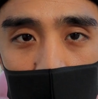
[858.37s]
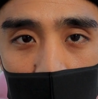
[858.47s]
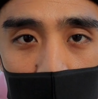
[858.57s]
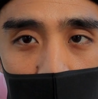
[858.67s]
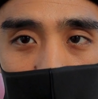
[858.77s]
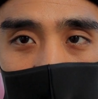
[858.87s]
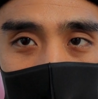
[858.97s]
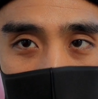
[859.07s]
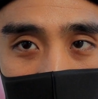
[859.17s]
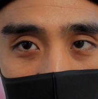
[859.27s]
So
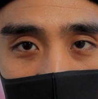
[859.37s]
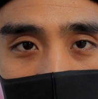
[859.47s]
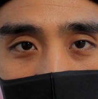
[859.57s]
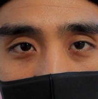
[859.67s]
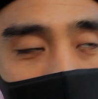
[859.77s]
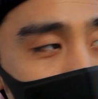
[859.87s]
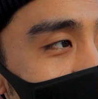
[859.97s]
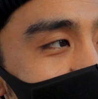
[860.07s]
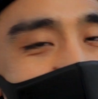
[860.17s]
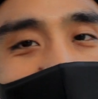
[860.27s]
I'm
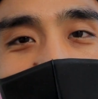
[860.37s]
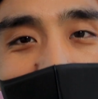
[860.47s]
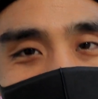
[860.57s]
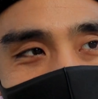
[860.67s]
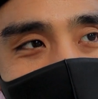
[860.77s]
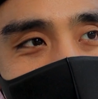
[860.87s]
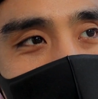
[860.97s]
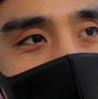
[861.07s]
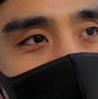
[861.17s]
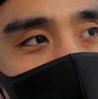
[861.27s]
pretty excited
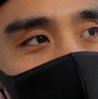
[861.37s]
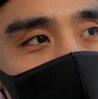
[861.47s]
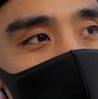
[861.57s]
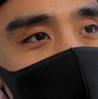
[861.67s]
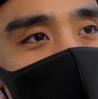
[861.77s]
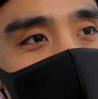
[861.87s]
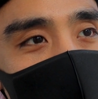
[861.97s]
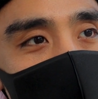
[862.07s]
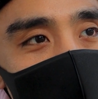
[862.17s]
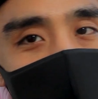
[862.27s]
about
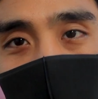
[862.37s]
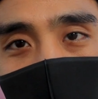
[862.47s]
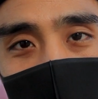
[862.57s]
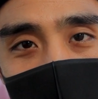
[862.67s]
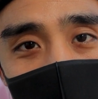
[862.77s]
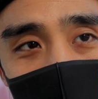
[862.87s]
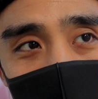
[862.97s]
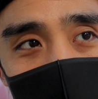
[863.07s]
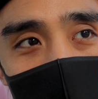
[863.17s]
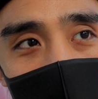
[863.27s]
getting
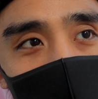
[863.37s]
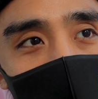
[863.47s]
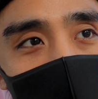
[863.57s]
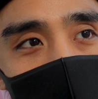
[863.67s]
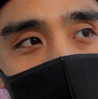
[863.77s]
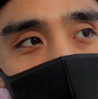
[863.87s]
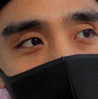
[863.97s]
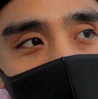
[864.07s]
home. I've been